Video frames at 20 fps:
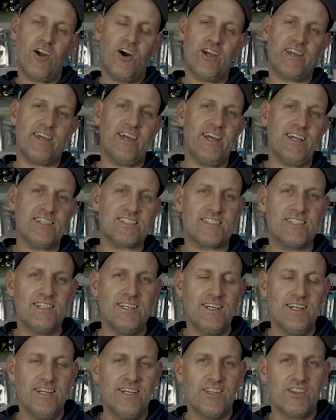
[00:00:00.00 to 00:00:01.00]
I guess
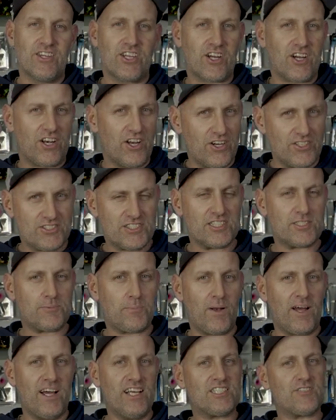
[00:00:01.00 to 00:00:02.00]
the closest
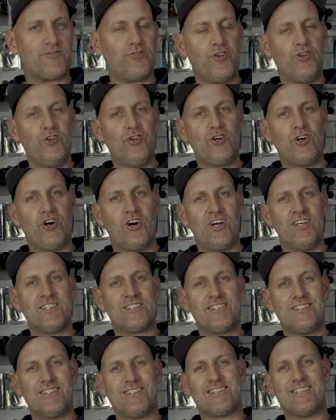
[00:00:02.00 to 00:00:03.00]
place for you guys